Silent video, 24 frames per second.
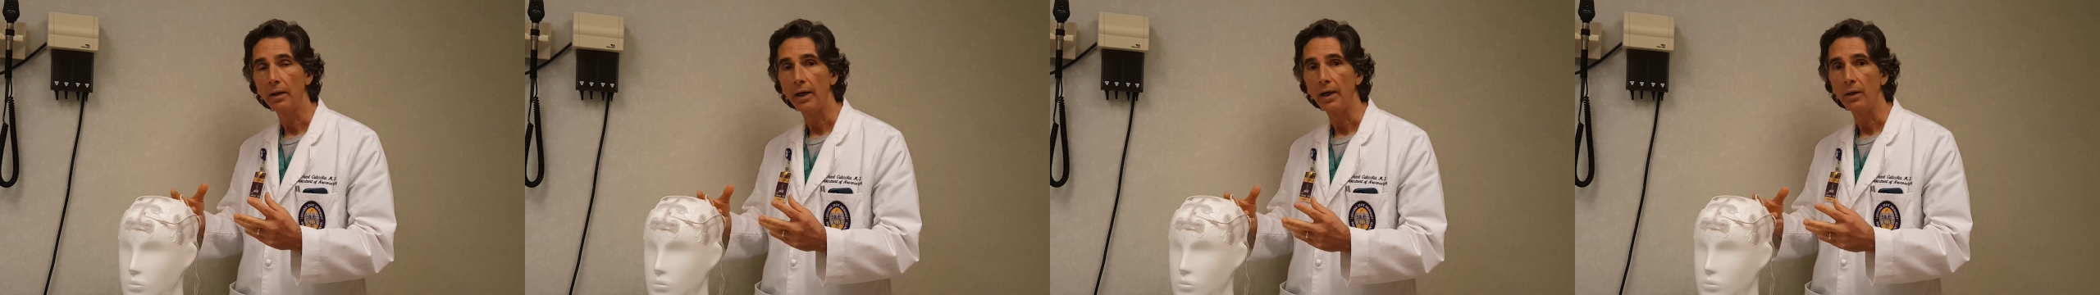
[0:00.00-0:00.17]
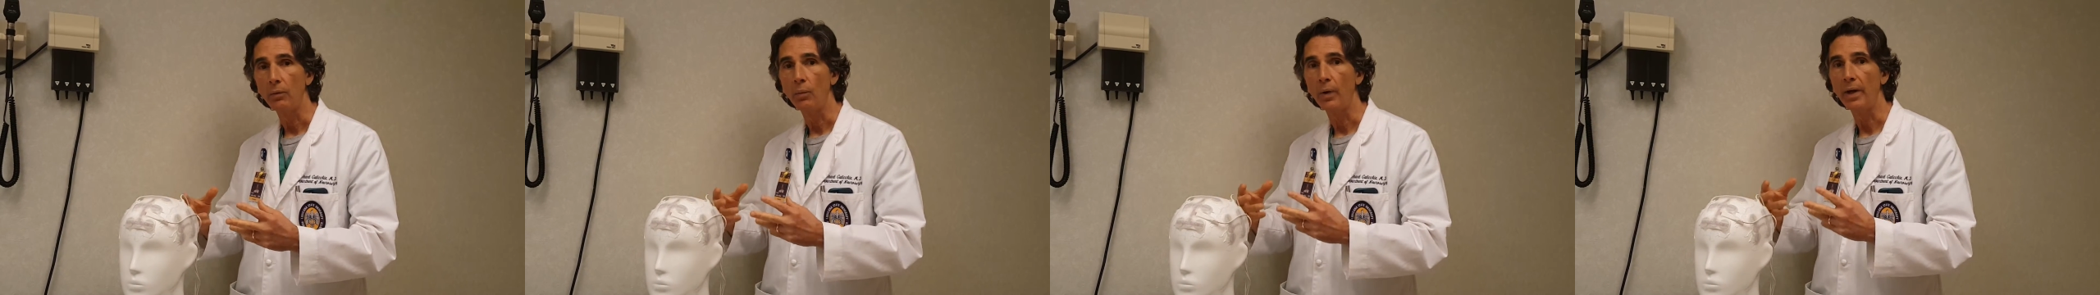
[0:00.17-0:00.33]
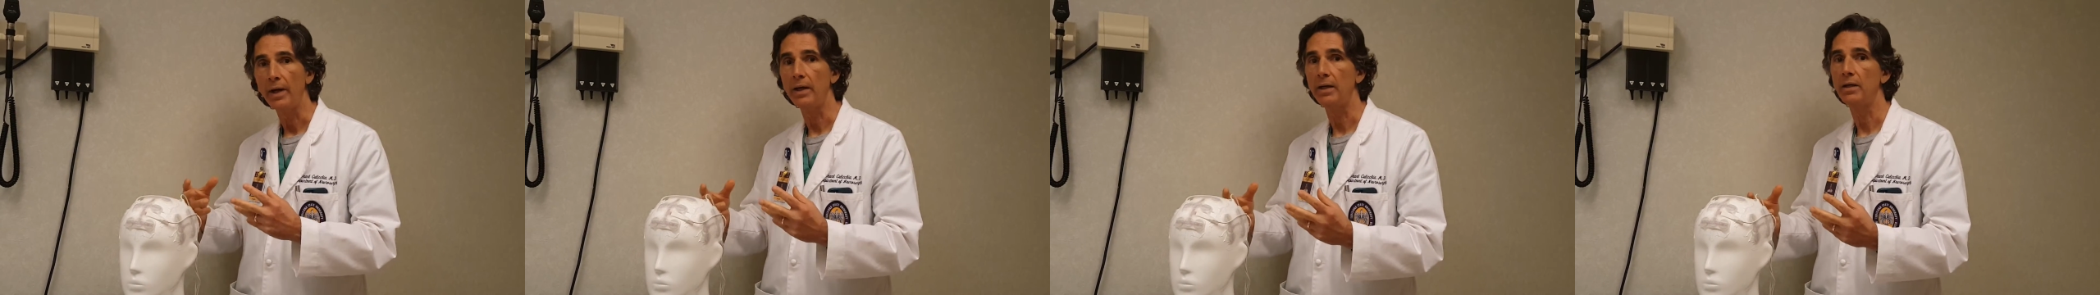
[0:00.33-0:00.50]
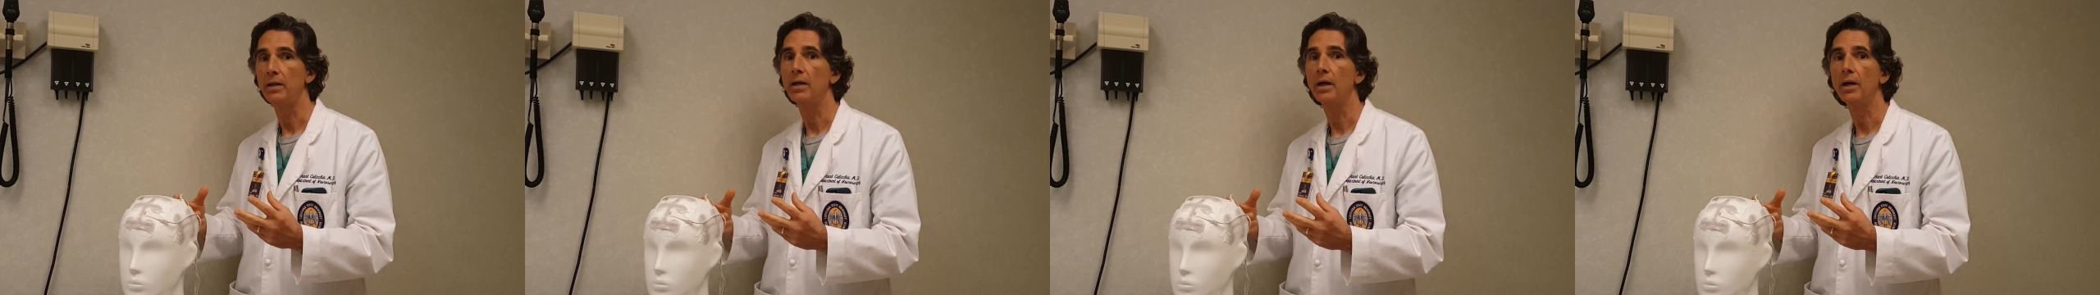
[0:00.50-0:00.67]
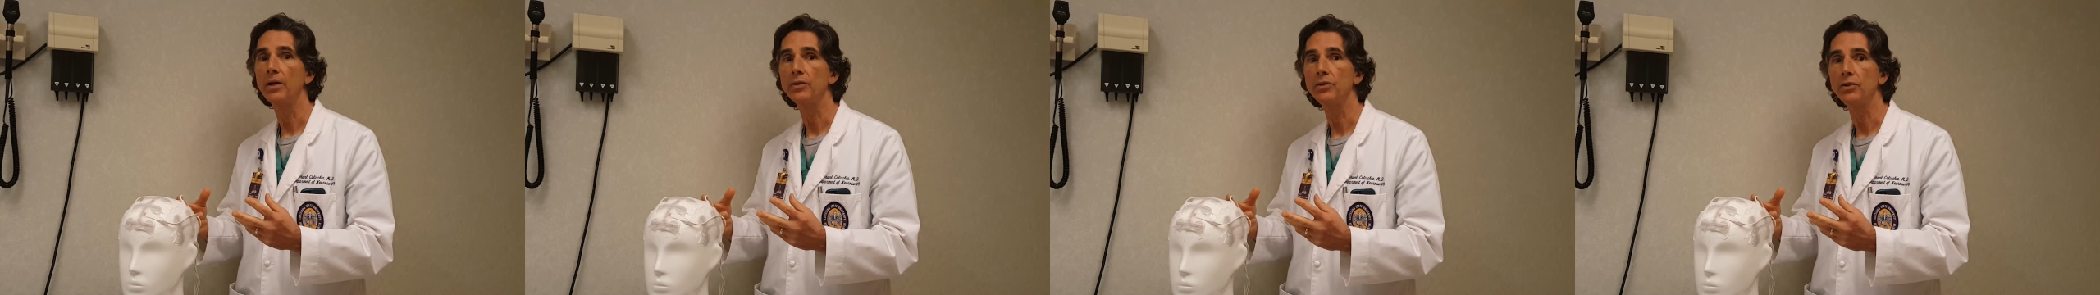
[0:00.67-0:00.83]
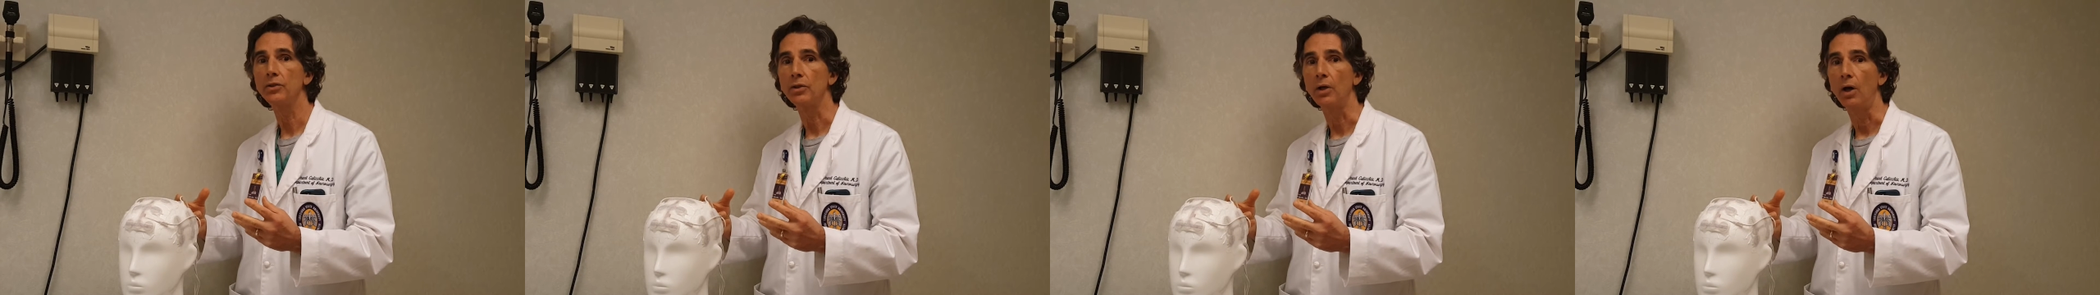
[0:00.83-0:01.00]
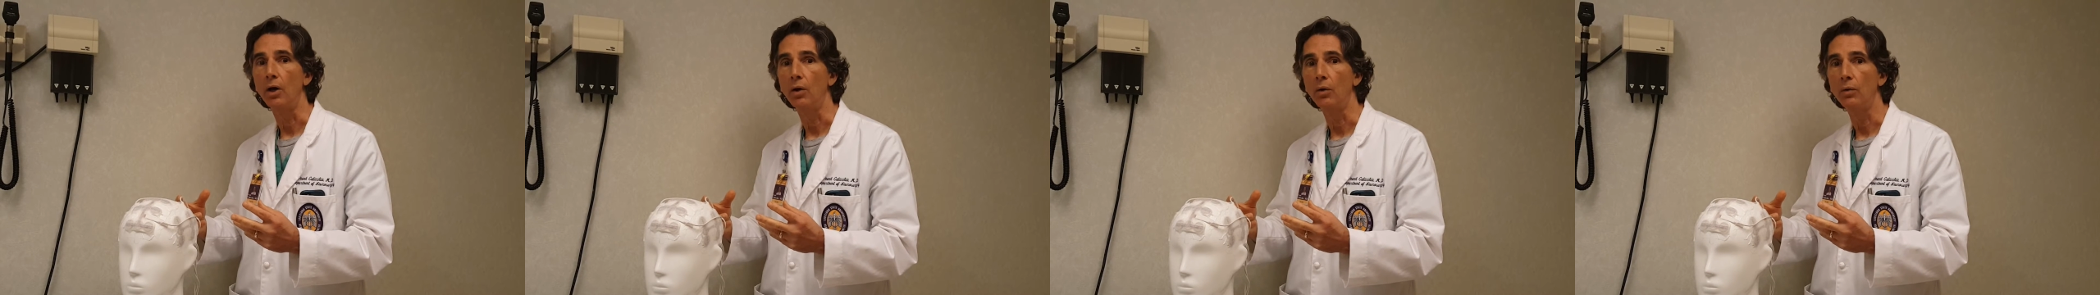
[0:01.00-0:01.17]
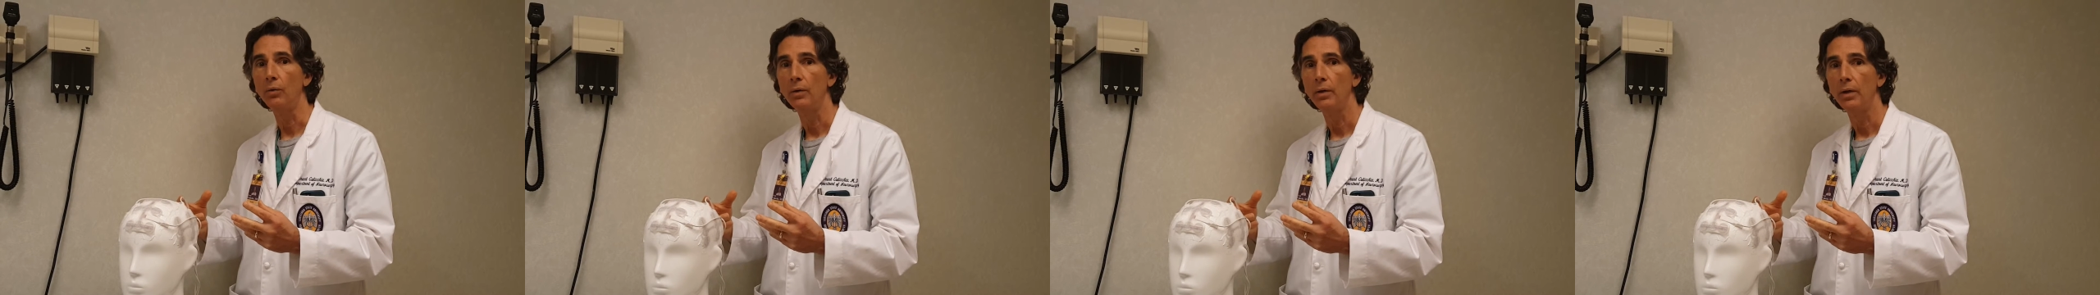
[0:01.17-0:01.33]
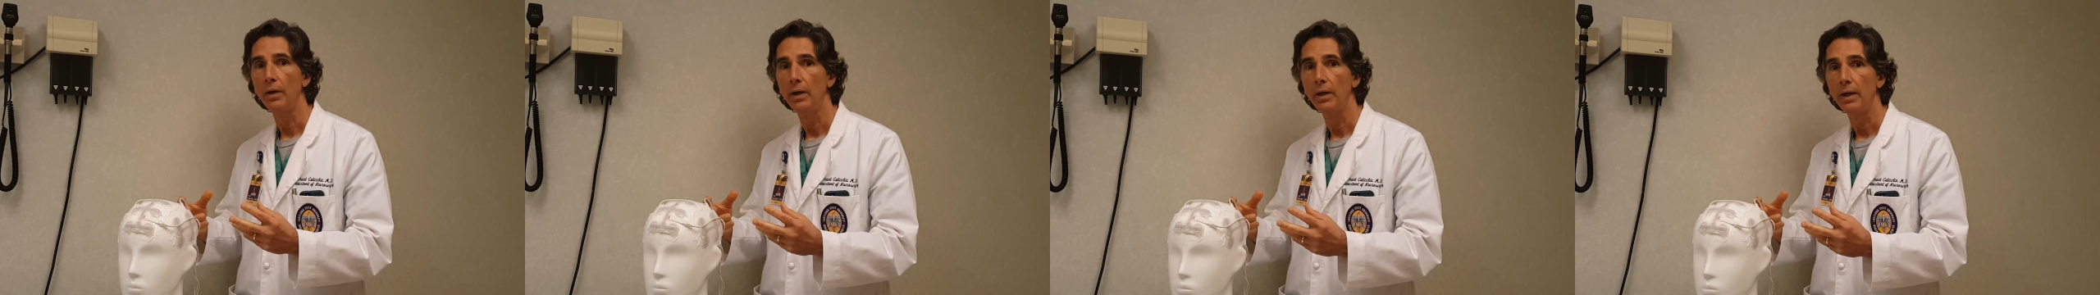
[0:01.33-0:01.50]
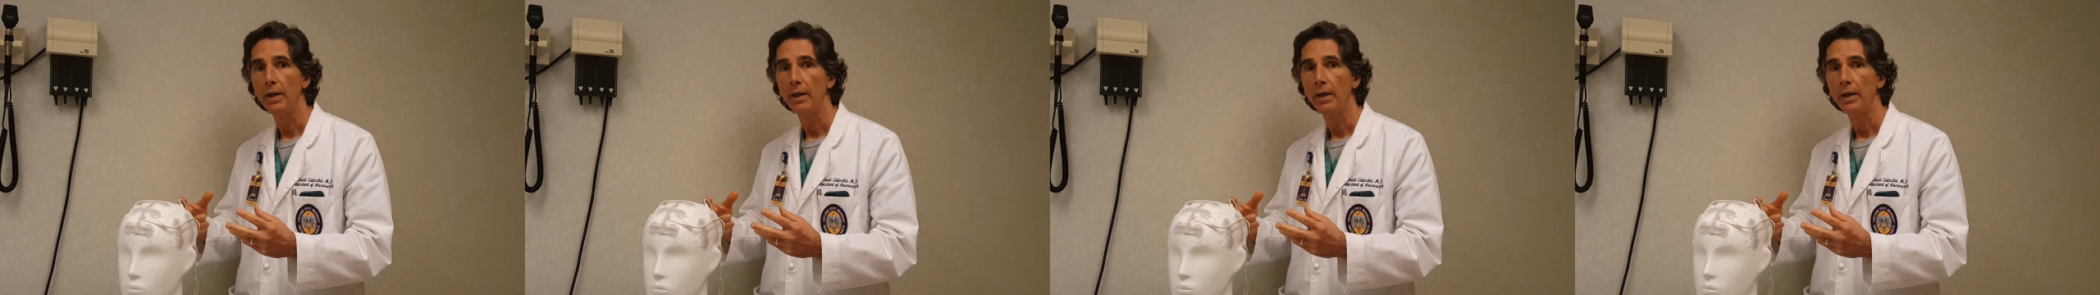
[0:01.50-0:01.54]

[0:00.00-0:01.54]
and when it does so,